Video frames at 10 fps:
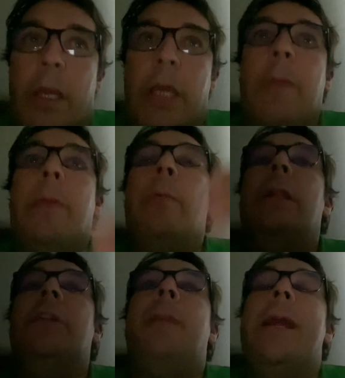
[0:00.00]
It could be
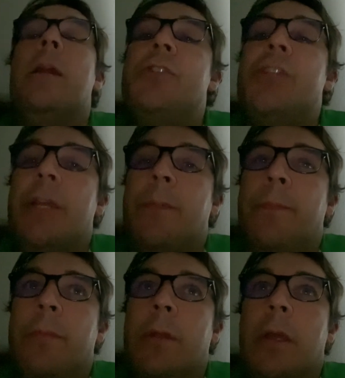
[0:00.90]
released by
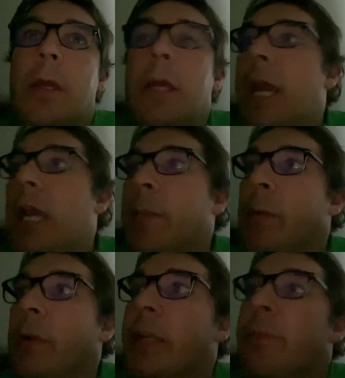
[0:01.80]
MGM. It could be
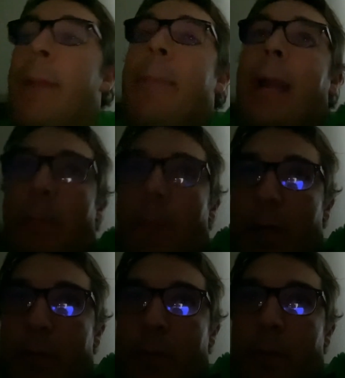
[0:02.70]
released by
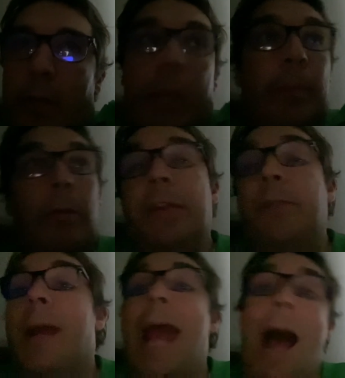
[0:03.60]
Paramount. It could be
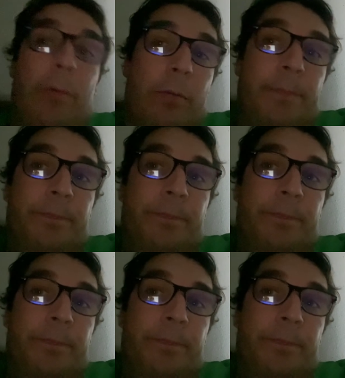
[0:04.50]
released by Apple